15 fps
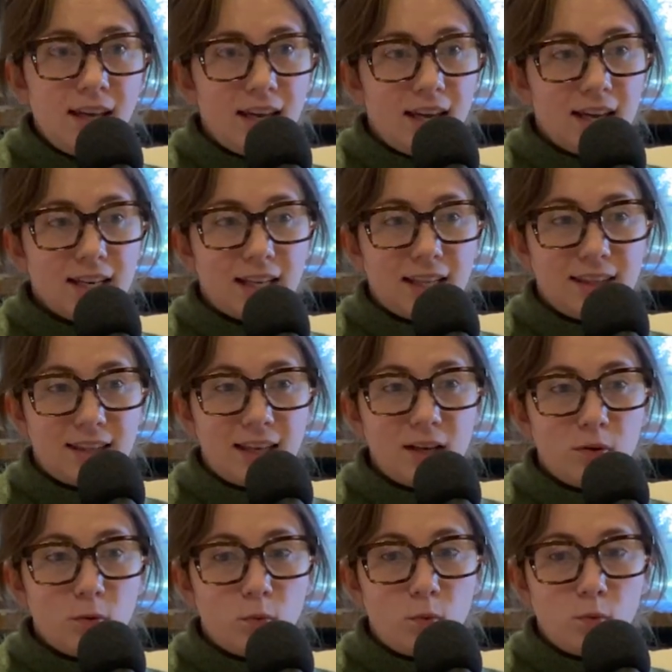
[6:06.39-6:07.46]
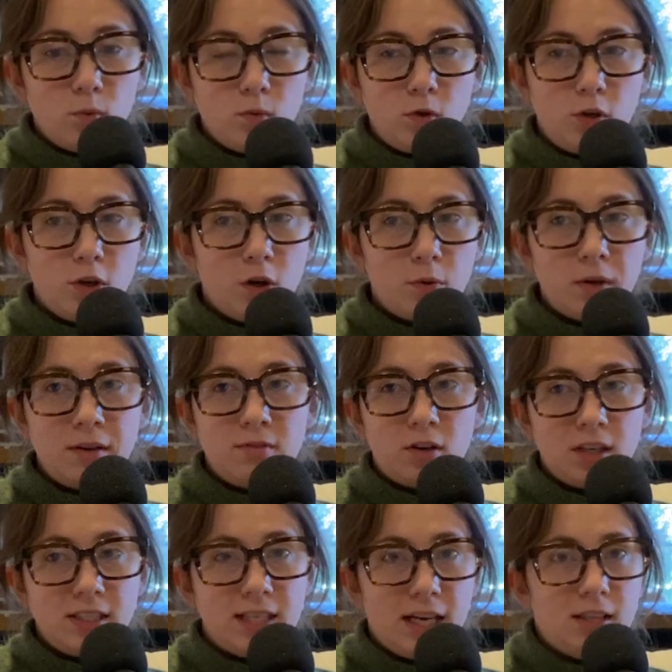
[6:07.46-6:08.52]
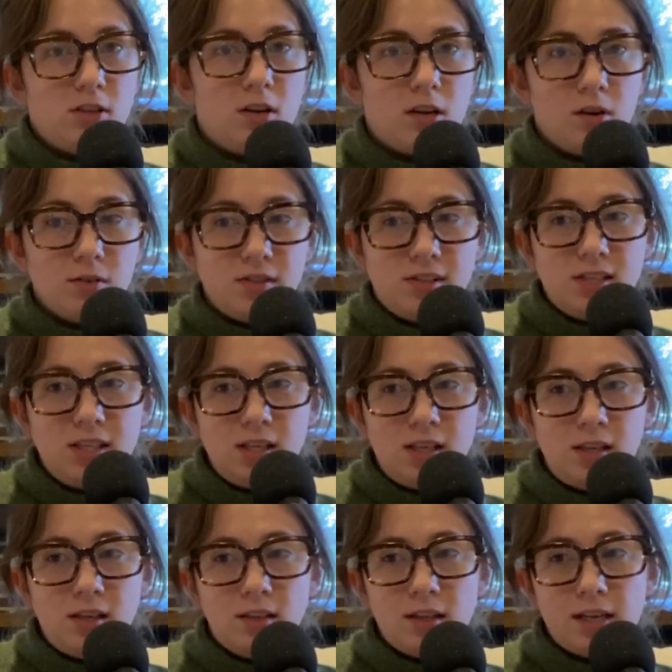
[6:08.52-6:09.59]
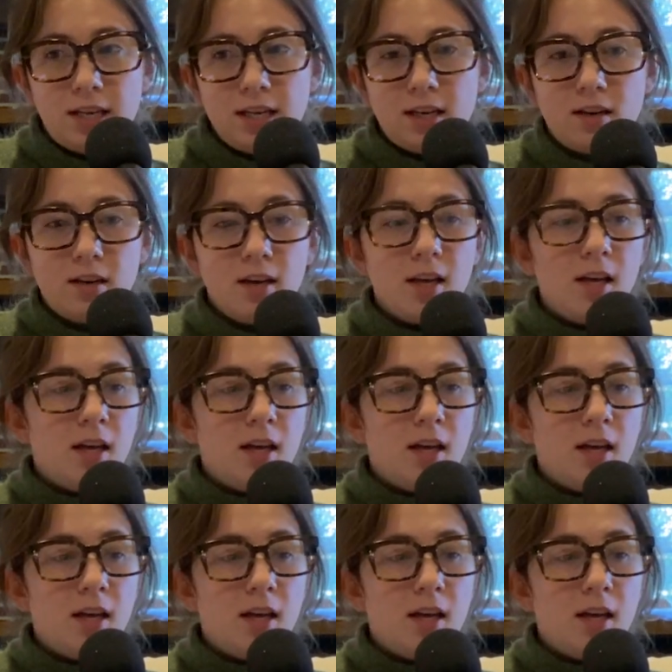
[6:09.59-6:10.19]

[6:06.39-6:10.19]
And I think, you know, even on TikTok, I'll see like